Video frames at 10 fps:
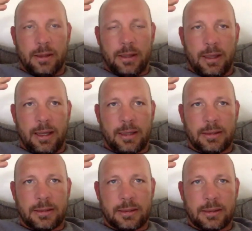
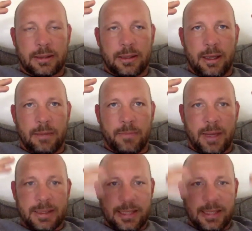and
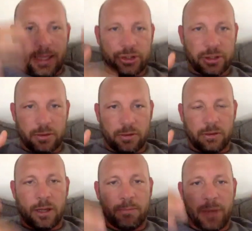
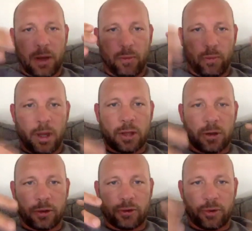intentional about what
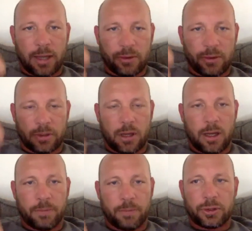you're trying to
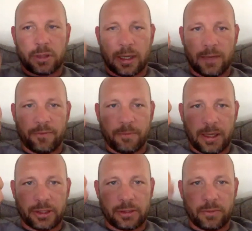accomplish. The
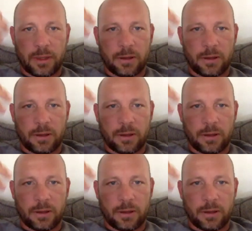information, whether